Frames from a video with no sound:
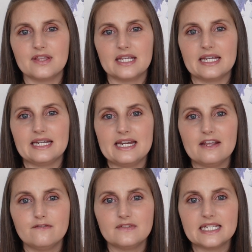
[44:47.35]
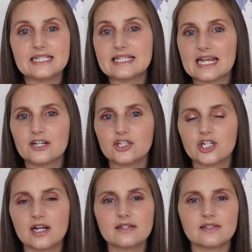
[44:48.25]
the Nifty Stitcher.